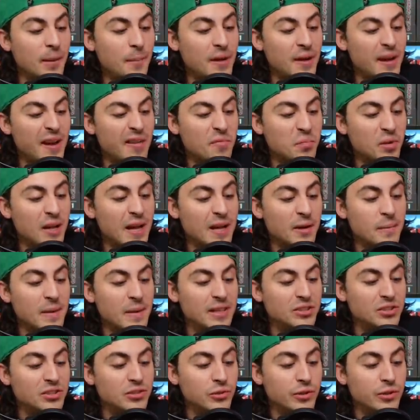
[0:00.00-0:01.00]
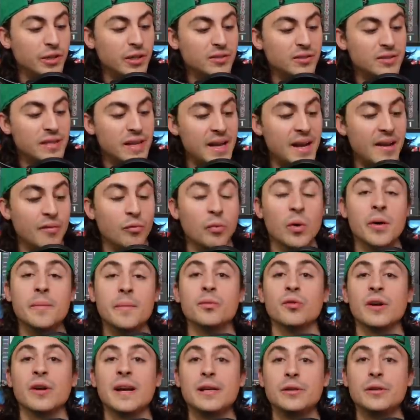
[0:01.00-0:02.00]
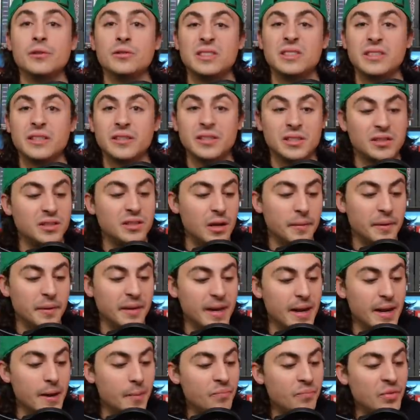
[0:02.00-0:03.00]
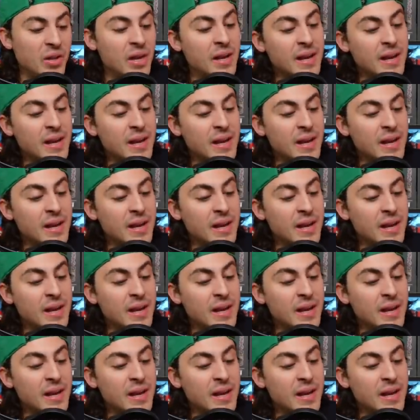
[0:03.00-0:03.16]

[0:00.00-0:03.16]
I have Black Mass Studios, and they have one brand new series coming out.